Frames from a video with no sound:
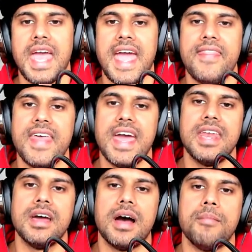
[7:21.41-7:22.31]
and
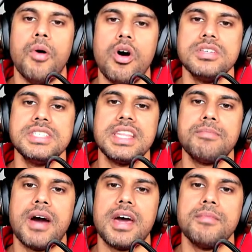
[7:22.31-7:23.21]
then I'm pausing at the
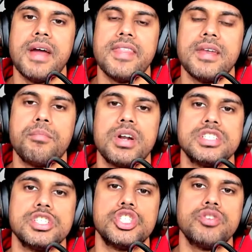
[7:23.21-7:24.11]
bottom, and then I'm
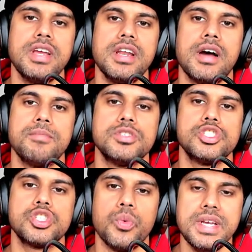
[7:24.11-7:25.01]
pressing straight up,
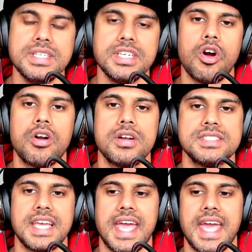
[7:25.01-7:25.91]
squeezing hard as
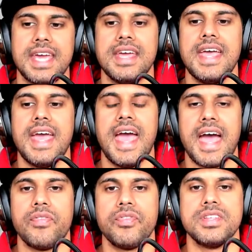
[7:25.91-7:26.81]
I can
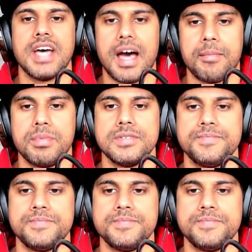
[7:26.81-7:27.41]
at the top.